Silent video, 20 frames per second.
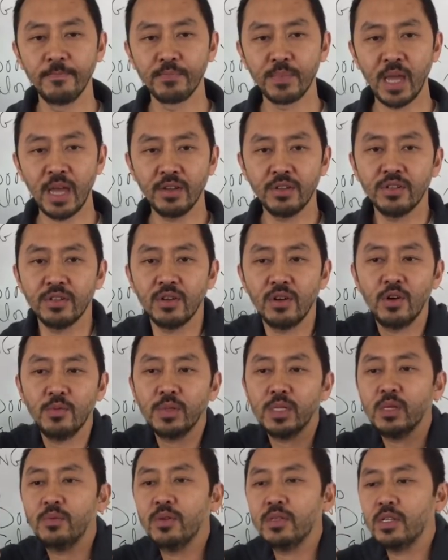I sure hope
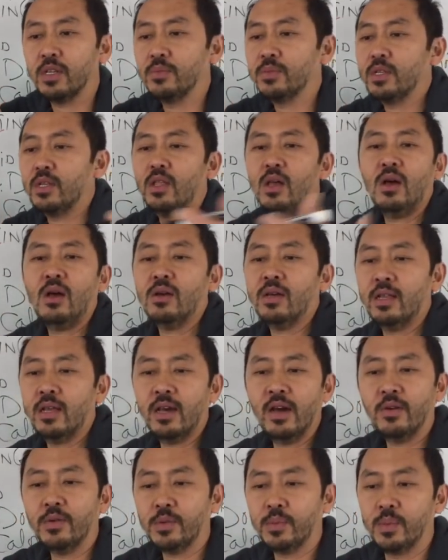someone comes along and
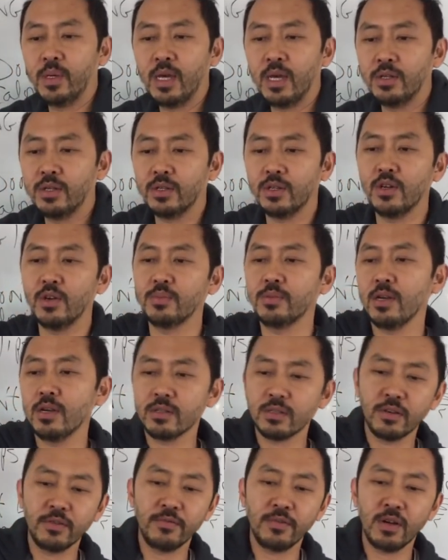helps me. I sure hope
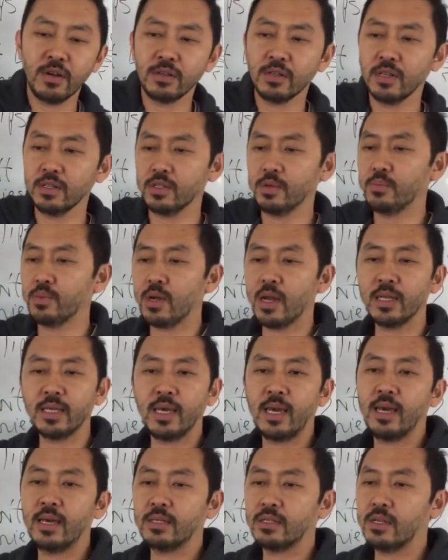Dr. Vuong does a
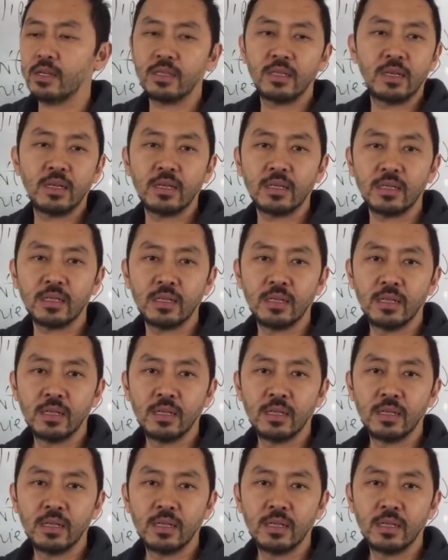broadcast on this.